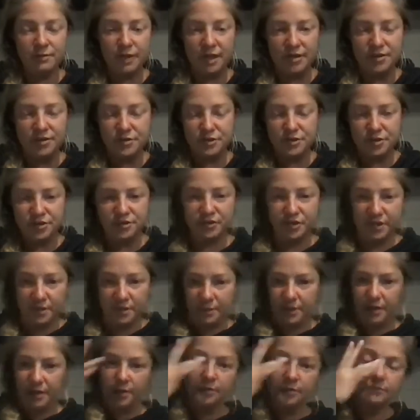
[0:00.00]
enter in your
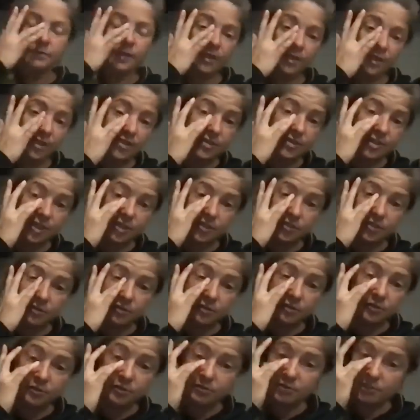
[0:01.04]
email and they send you their
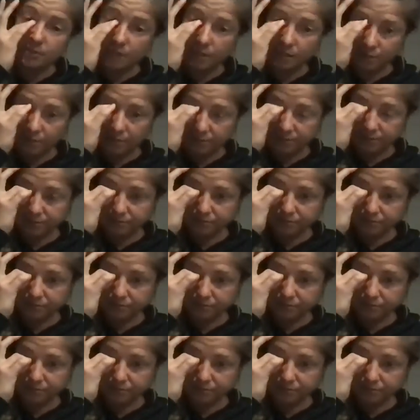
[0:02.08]
newsletter.